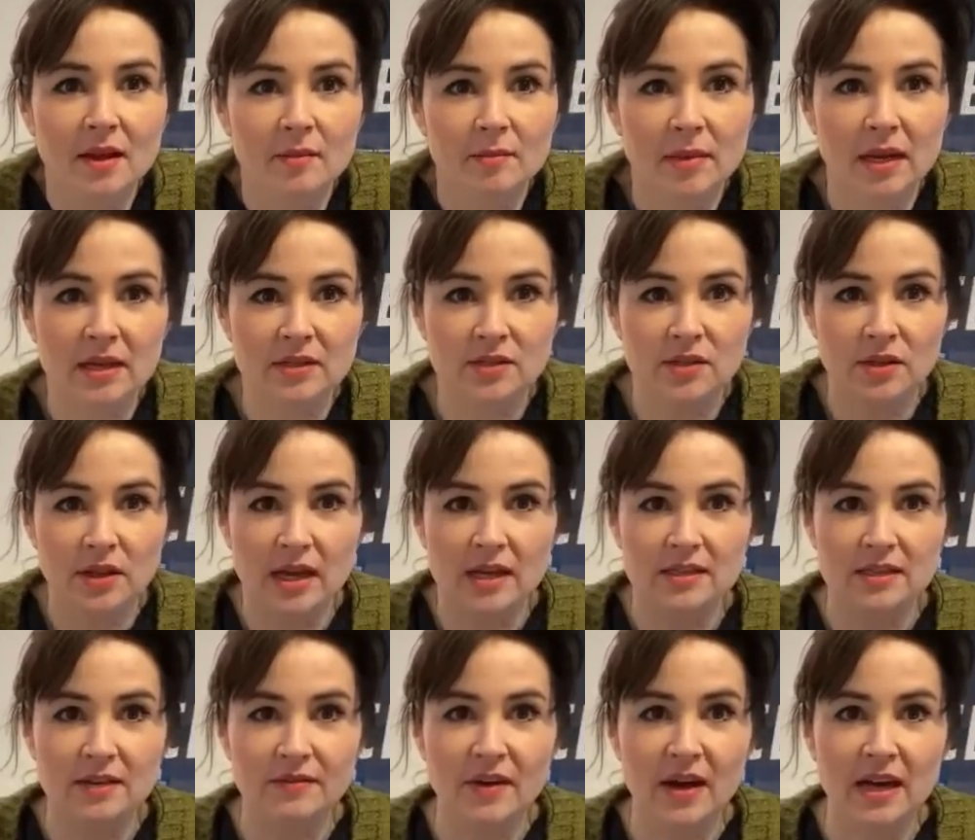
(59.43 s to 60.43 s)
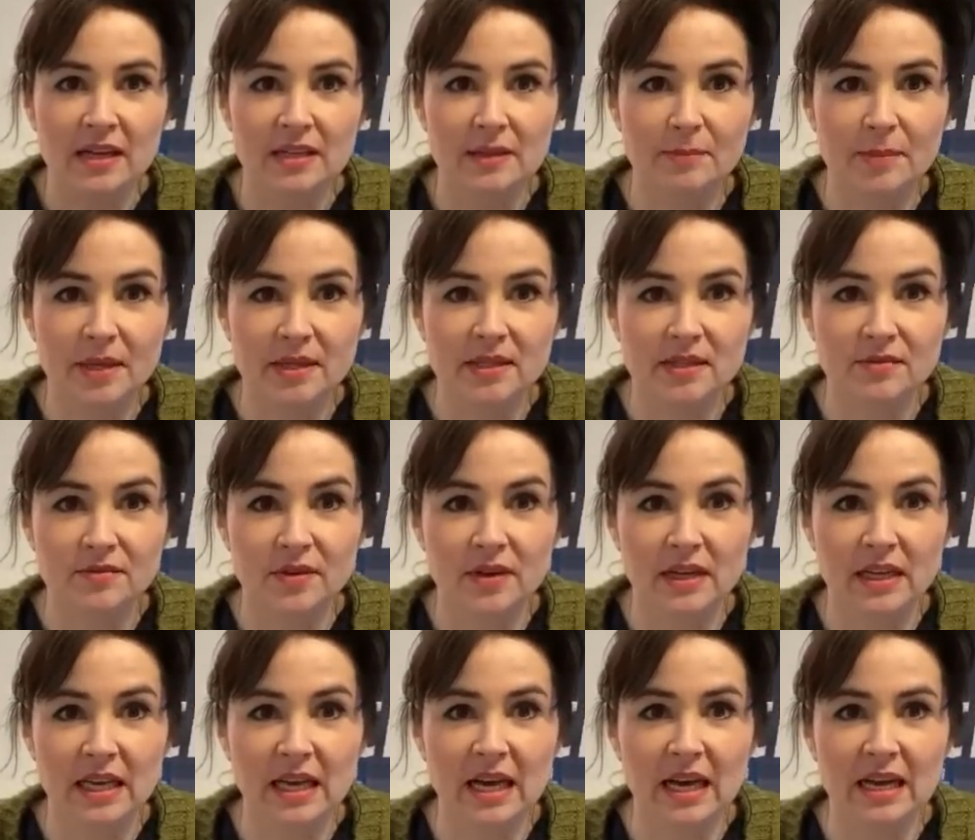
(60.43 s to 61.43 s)
Bless you. Yes, I've had a bit of a,
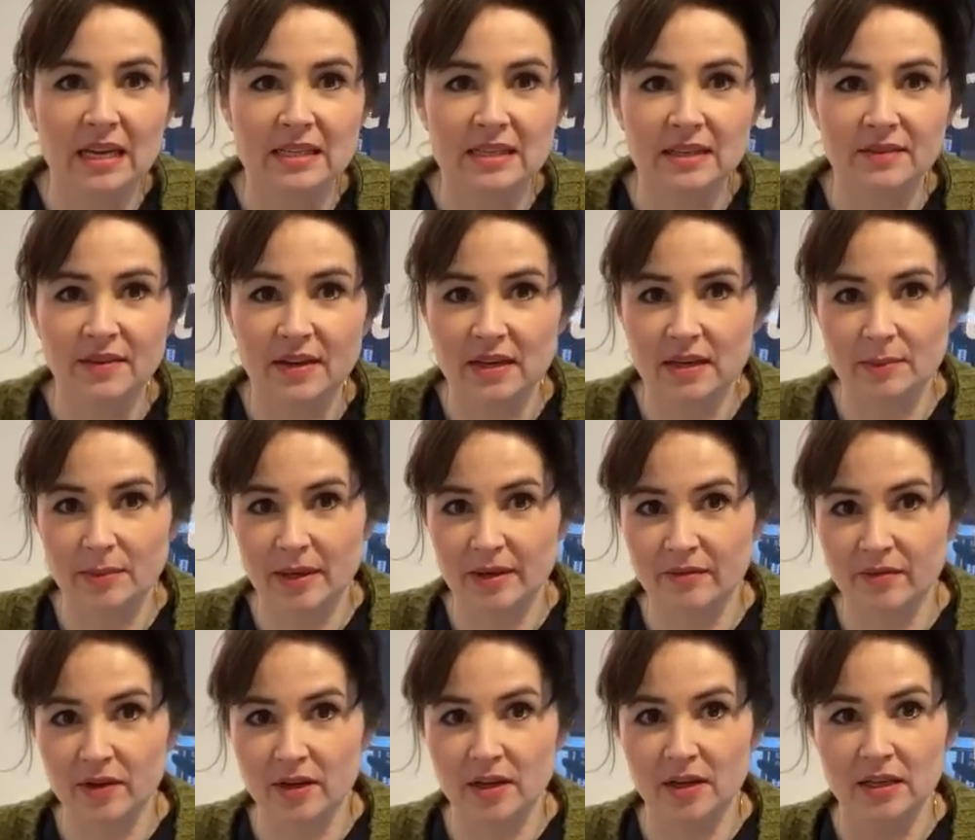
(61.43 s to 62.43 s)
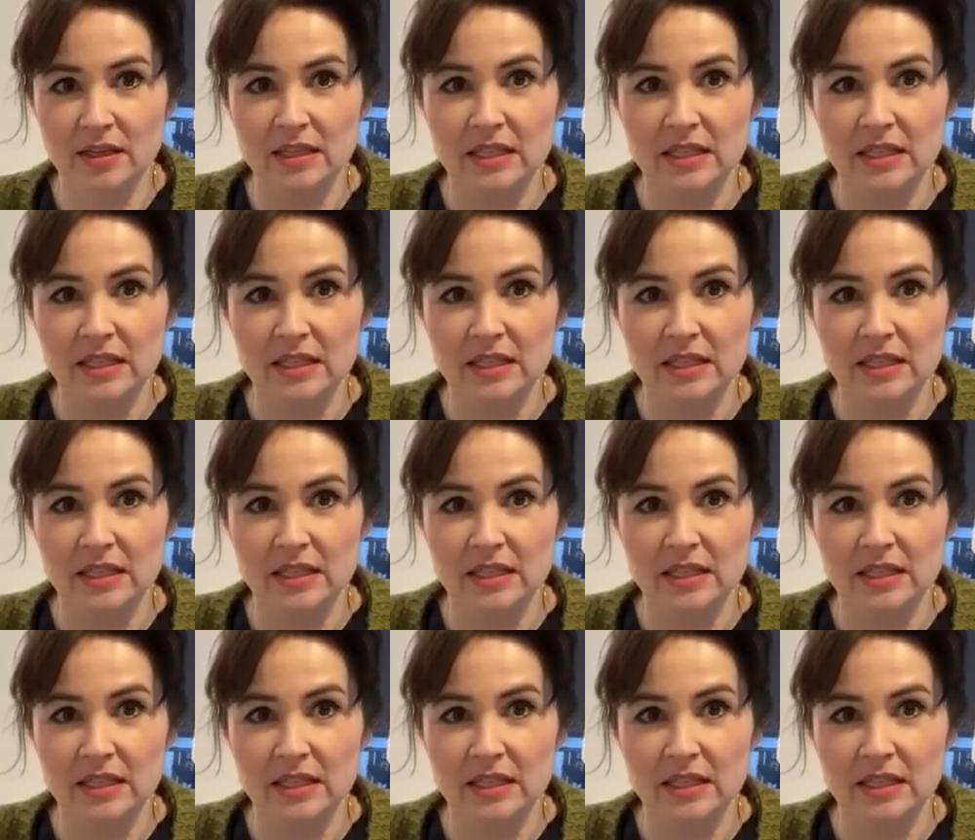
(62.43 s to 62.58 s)
yes, I've had a bit of a,